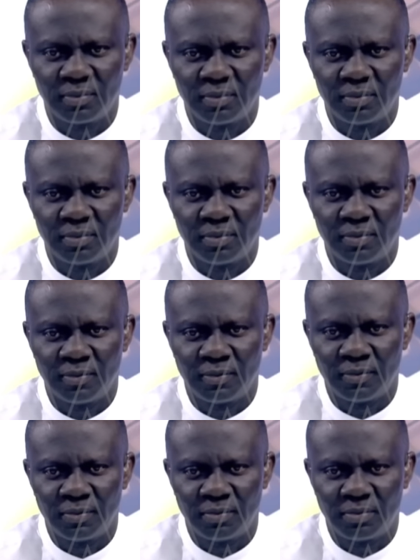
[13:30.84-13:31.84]

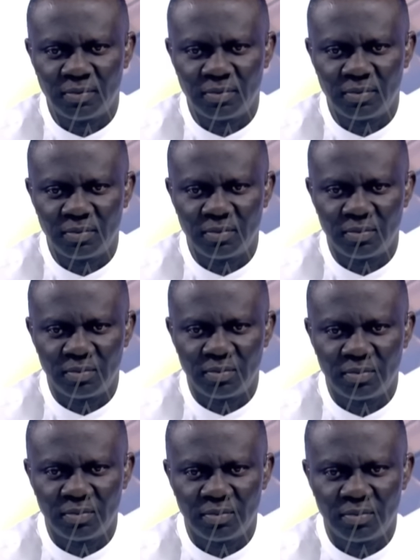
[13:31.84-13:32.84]

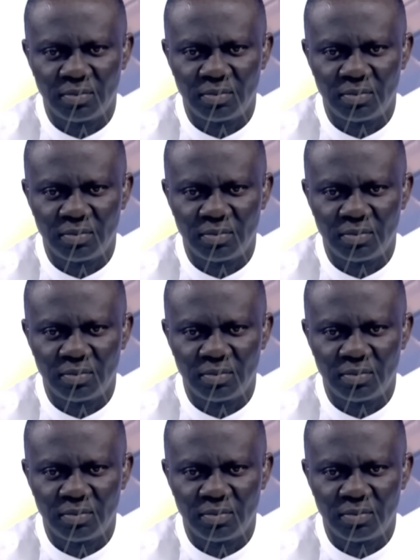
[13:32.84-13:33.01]
(not speaking)